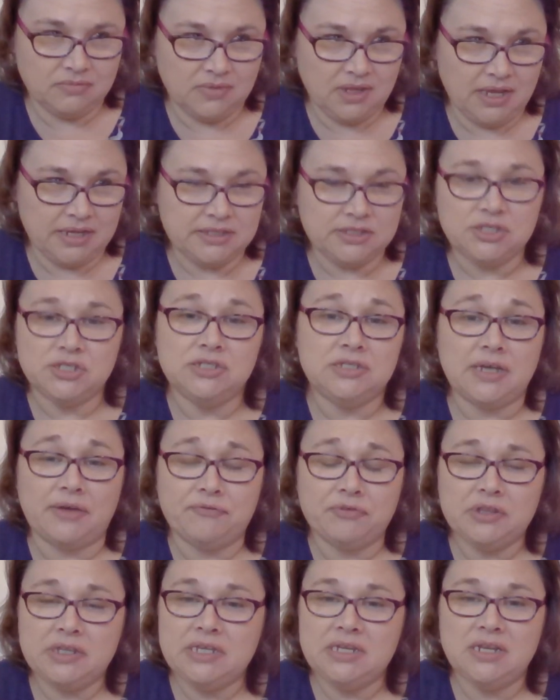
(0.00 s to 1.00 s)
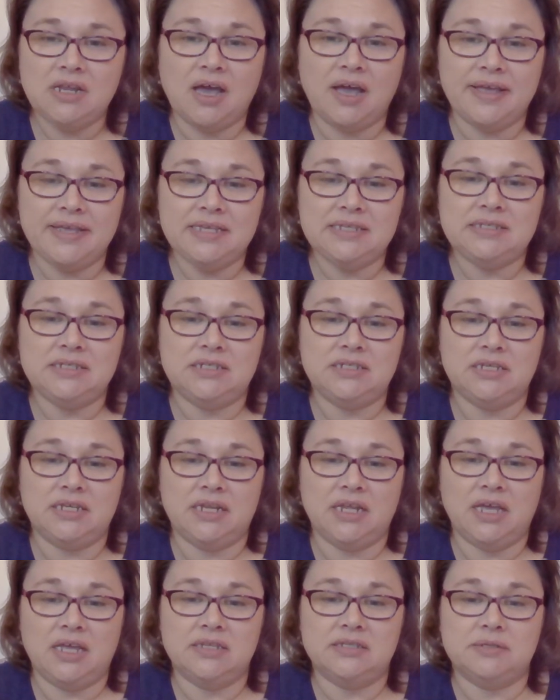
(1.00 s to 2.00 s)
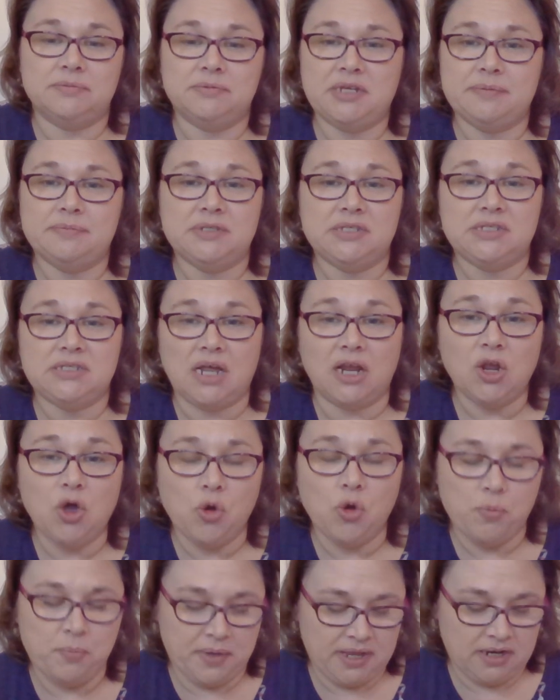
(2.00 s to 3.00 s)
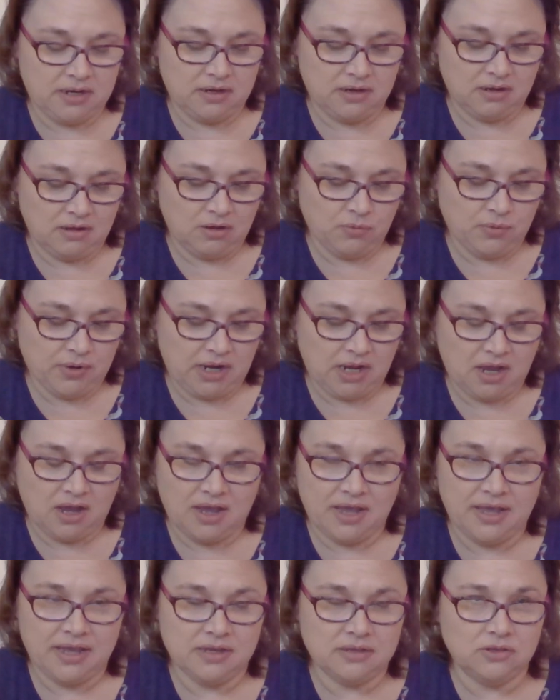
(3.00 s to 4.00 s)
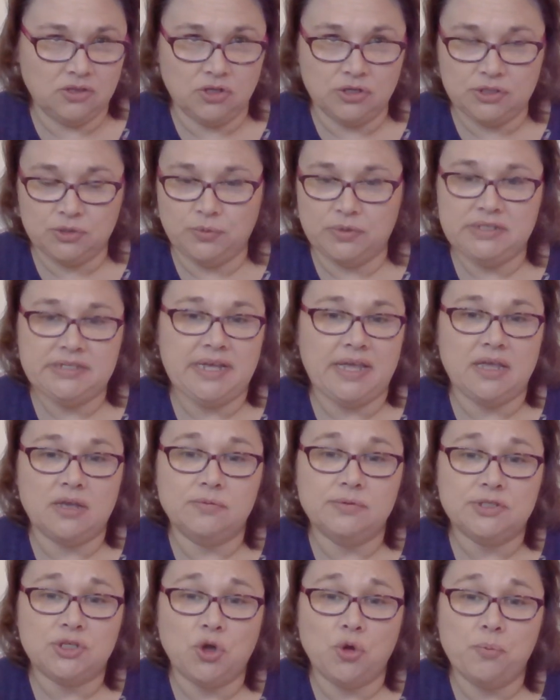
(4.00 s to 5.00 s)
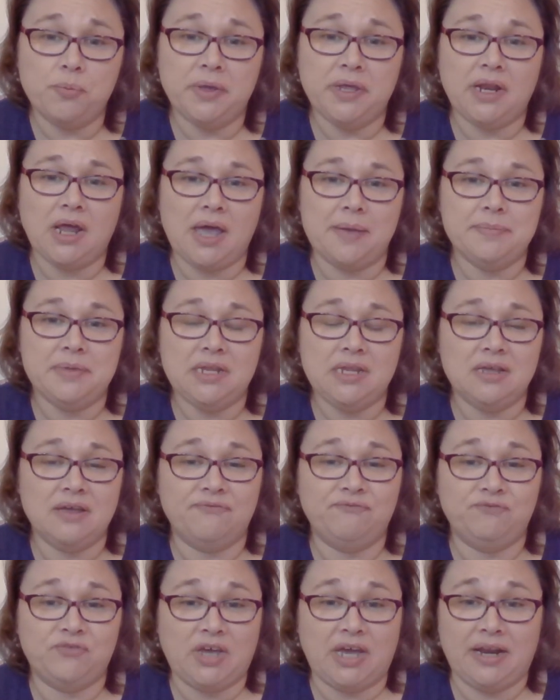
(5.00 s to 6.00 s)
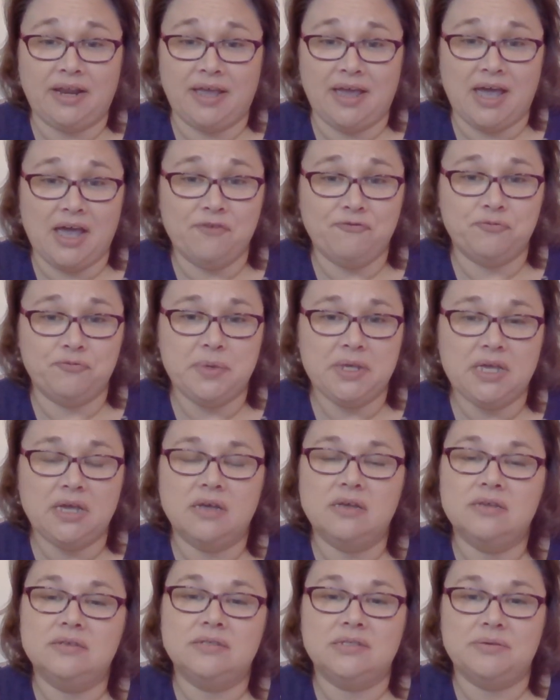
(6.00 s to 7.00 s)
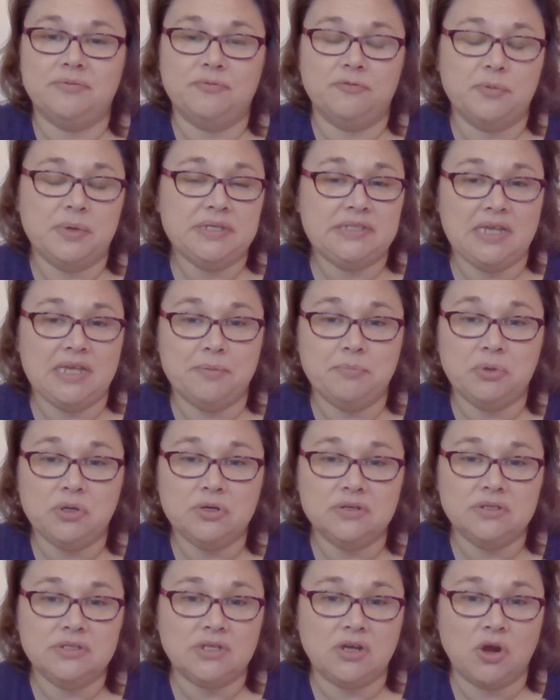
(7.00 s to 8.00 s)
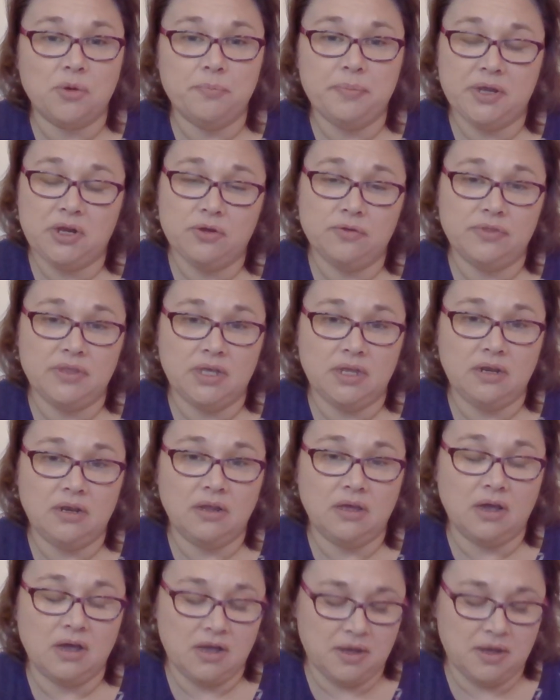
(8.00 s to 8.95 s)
it's definitely not easy to get in. Sometimes it's not open. When I looked one day, it was open. I'm getting a fat half because some of my samplers are bigger than